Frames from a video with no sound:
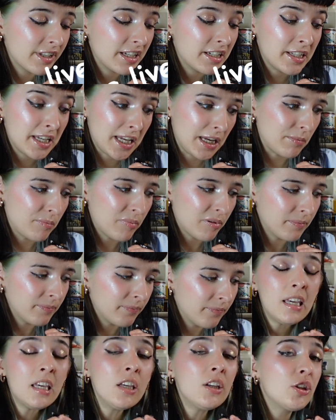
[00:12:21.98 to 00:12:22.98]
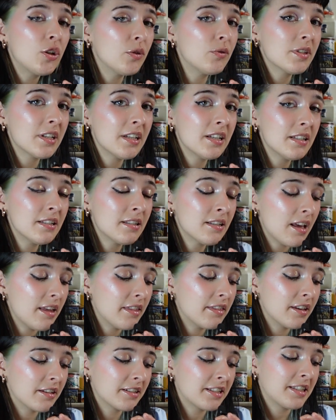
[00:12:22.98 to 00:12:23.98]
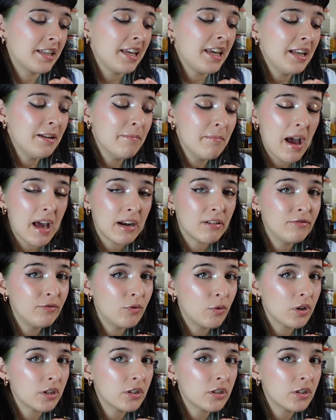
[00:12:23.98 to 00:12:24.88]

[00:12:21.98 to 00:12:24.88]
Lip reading: Deep. He uses the seed metaphor